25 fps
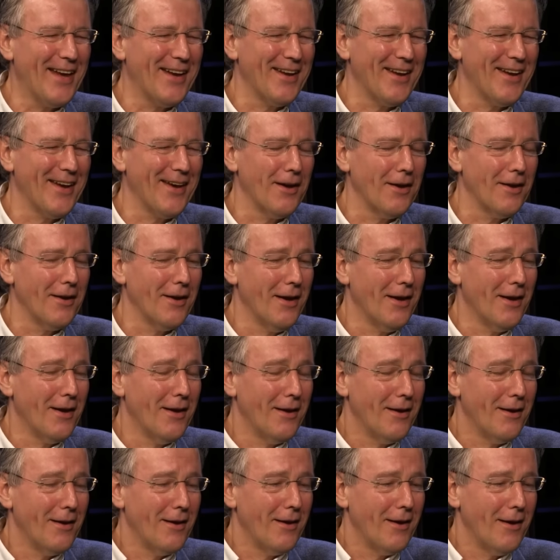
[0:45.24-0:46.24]
and uh,
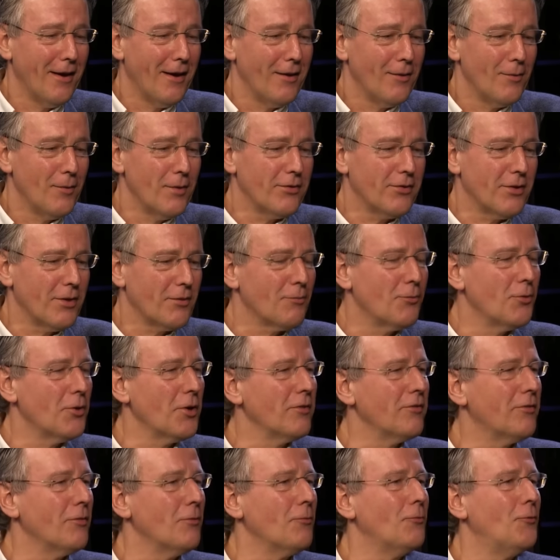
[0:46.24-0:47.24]
we said,
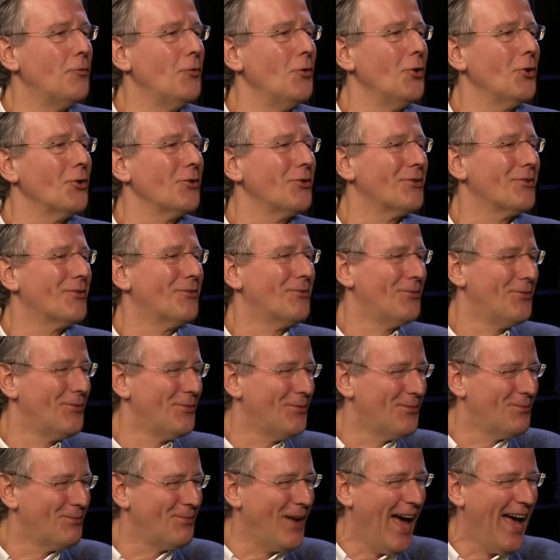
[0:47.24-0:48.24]
"That's sad." Would, now
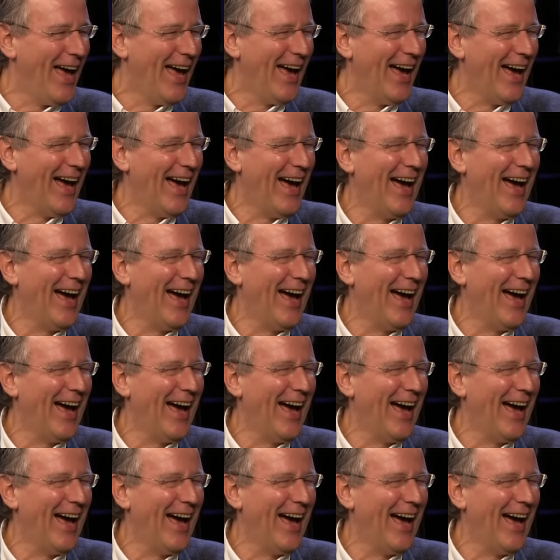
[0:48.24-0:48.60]
I'm now I'm